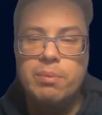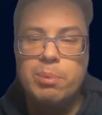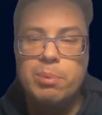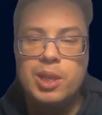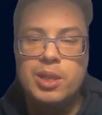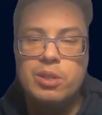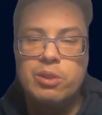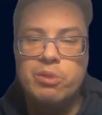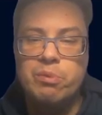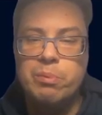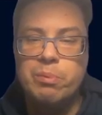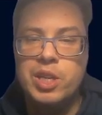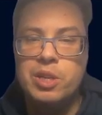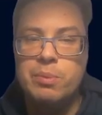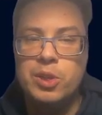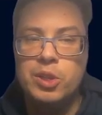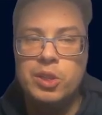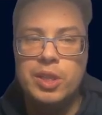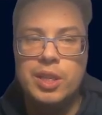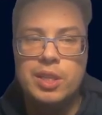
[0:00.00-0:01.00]
a list of
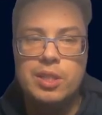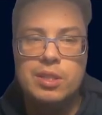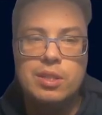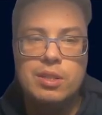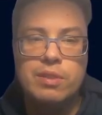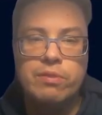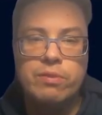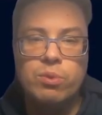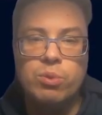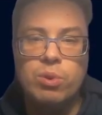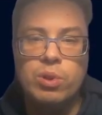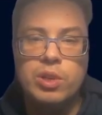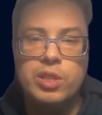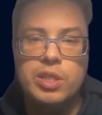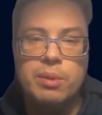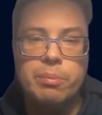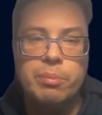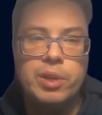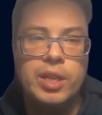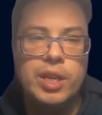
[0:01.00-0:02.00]
benchmark tests for
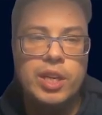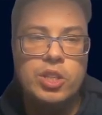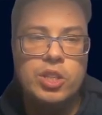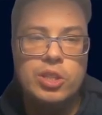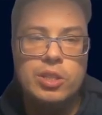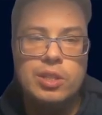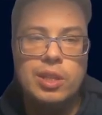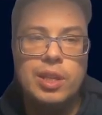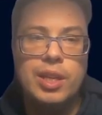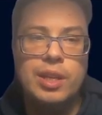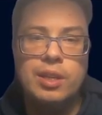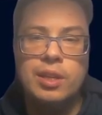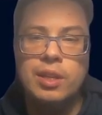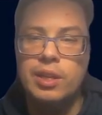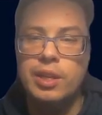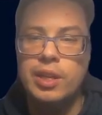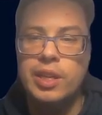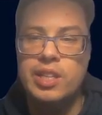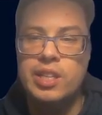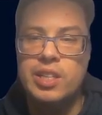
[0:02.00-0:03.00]
simple actions like
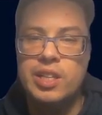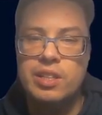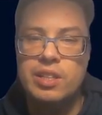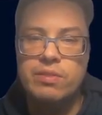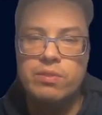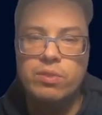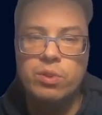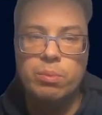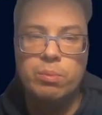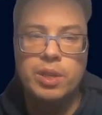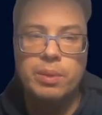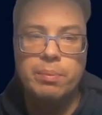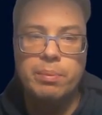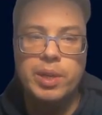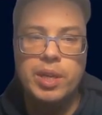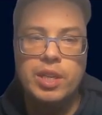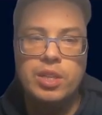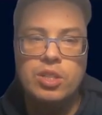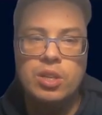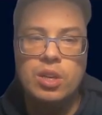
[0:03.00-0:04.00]
get text from the
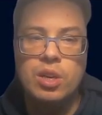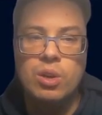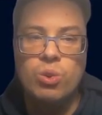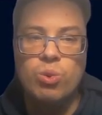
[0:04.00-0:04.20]
page